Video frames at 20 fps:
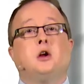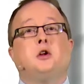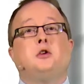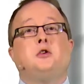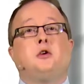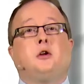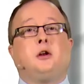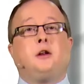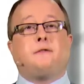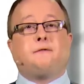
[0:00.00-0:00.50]

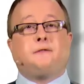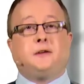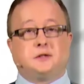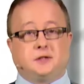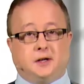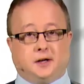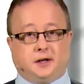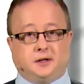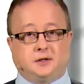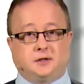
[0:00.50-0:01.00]
Nuclear
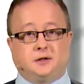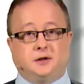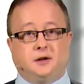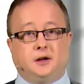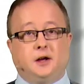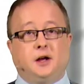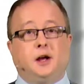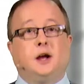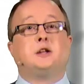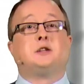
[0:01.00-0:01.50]
physics
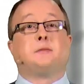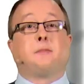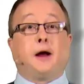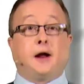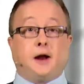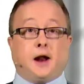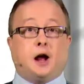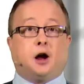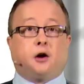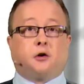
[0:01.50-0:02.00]
is
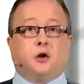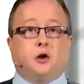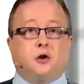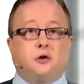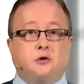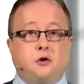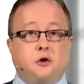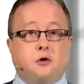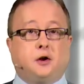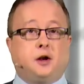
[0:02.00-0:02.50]
about how
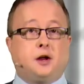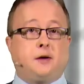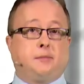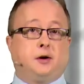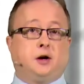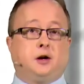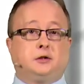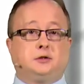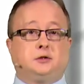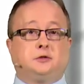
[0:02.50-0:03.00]
nuclear
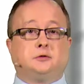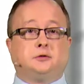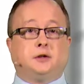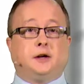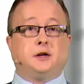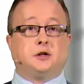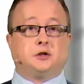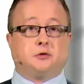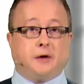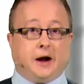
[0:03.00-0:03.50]
particles
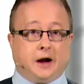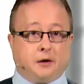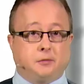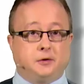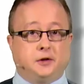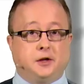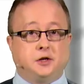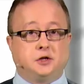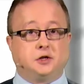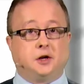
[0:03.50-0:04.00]
interact
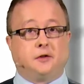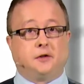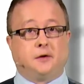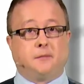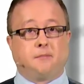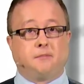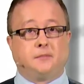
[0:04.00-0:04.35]
with each other.